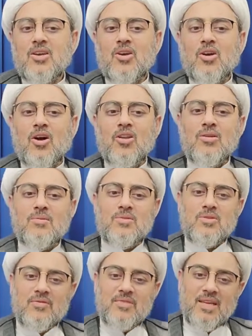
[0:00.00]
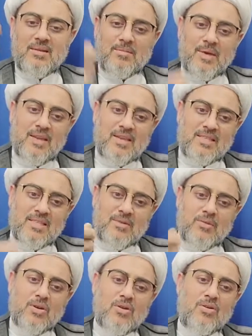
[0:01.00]
columns of that palace,
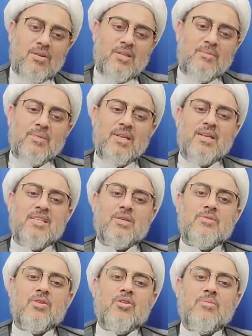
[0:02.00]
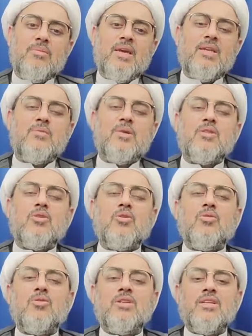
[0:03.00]
the pillars, they were all made with
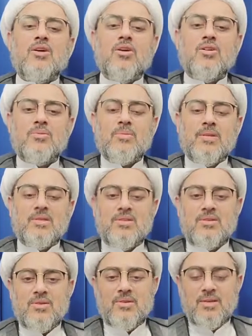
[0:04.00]
gold and ornaments,